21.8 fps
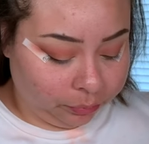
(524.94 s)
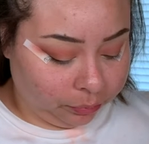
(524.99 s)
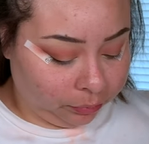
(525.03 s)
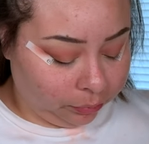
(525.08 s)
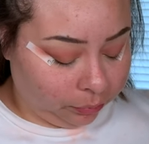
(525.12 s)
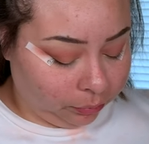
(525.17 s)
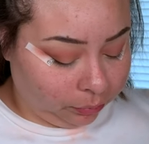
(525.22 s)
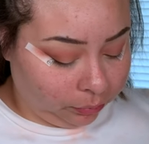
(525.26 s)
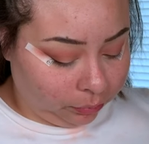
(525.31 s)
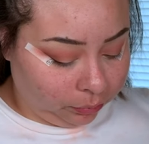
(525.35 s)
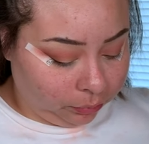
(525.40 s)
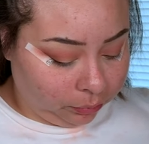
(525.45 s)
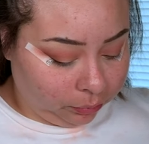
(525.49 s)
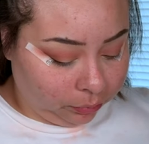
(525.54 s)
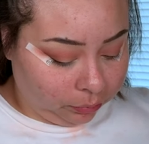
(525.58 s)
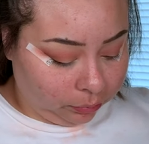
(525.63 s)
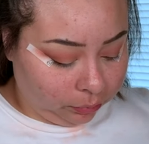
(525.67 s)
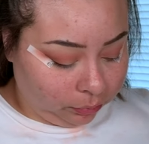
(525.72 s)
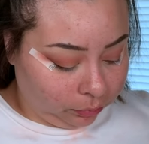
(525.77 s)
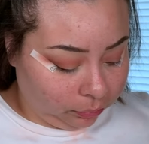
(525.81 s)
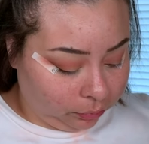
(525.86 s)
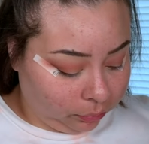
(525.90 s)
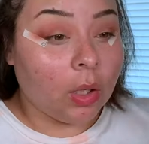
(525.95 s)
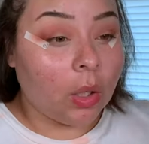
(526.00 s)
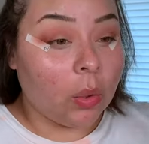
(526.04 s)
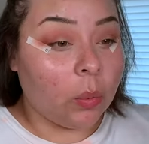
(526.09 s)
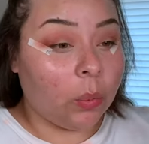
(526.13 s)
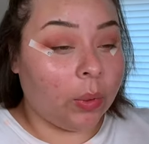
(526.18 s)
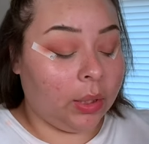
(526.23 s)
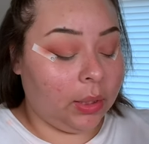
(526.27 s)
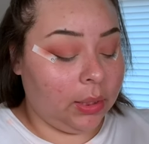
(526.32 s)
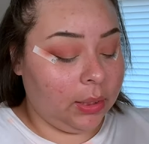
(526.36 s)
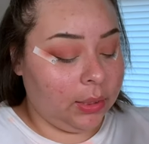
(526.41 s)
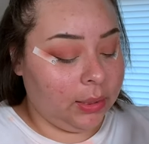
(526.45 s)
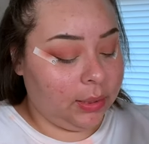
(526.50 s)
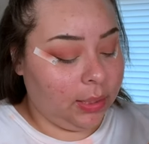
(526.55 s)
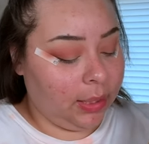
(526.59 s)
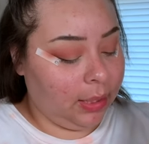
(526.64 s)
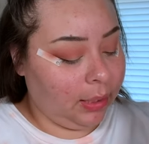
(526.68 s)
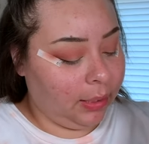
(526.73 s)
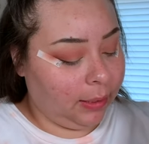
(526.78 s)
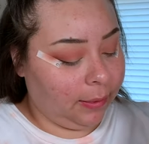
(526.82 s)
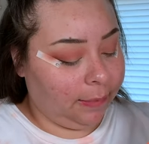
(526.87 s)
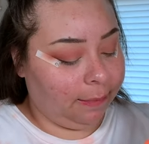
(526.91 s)
mm, we're gonna
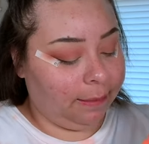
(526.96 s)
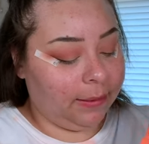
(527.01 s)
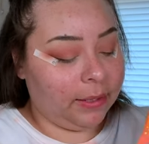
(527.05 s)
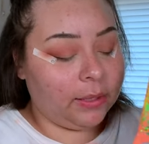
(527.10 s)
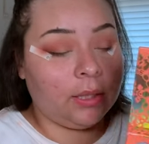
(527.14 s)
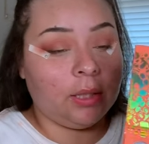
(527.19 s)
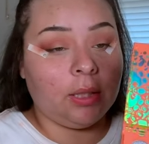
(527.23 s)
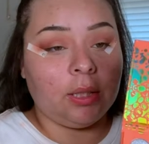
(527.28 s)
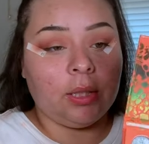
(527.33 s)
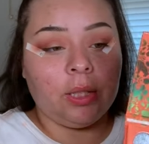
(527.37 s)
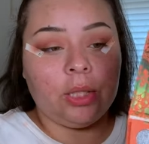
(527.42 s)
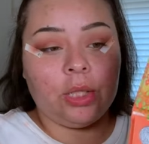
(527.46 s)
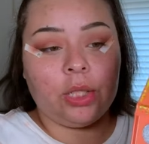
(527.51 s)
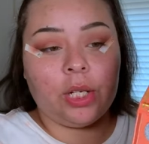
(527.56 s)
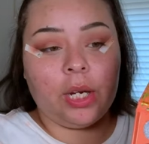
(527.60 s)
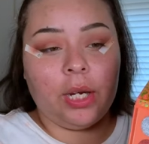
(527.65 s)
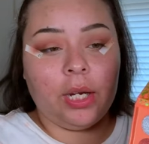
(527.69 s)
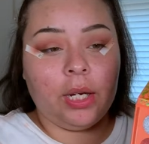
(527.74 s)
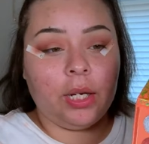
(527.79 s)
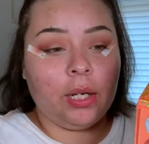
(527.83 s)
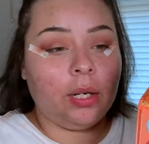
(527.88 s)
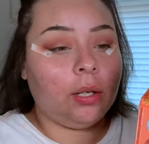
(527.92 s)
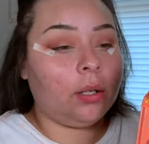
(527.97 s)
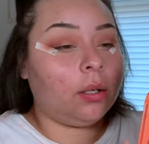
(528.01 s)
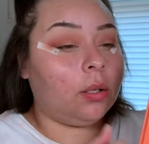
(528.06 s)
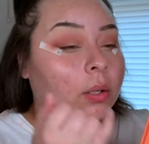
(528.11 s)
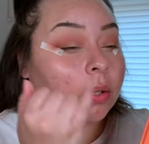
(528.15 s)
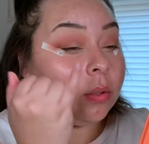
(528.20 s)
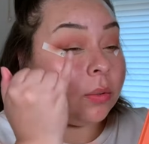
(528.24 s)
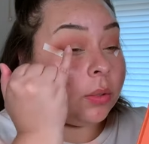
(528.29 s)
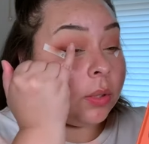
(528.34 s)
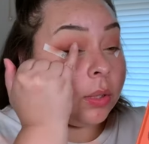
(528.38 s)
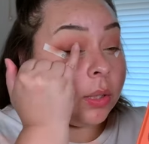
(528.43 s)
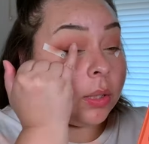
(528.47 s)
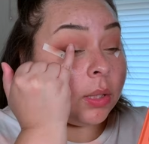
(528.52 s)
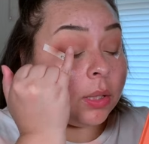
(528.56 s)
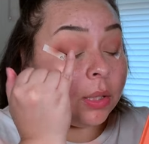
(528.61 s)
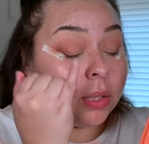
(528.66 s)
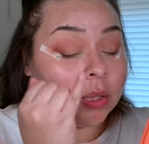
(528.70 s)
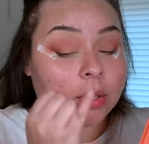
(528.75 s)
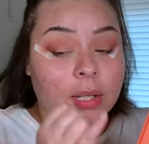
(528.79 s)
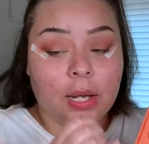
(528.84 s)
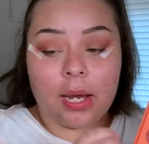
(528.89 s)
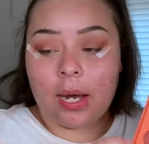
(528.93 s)
take this shade closer
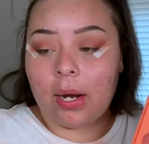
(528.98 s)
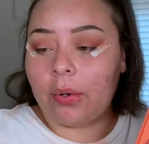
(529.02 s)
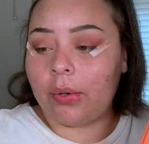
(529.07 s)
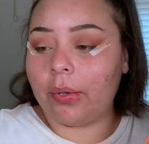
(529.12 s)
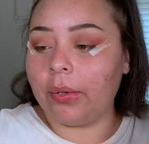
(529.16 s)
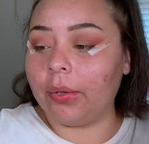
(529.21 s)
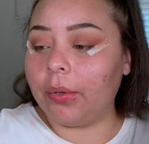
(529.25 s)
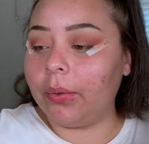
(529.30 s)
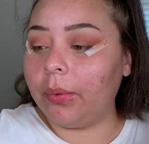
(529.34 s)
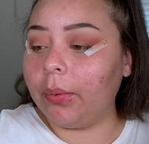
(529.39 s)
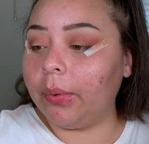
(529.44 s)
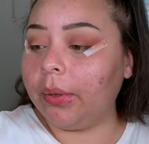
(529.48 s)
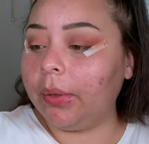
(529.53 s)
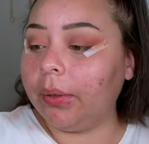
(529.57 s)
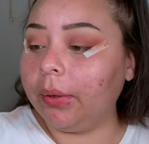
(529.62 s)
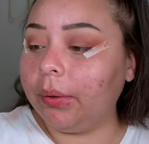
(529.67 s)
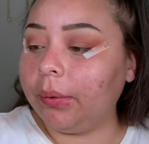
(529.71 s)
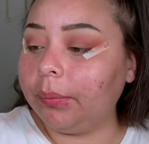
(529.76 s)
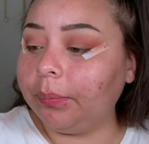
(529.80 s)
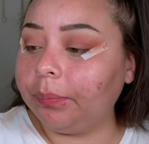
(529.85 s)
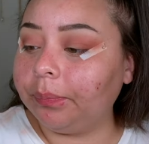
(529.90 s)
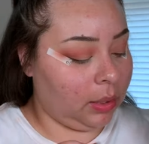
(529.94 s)
to the outer corner.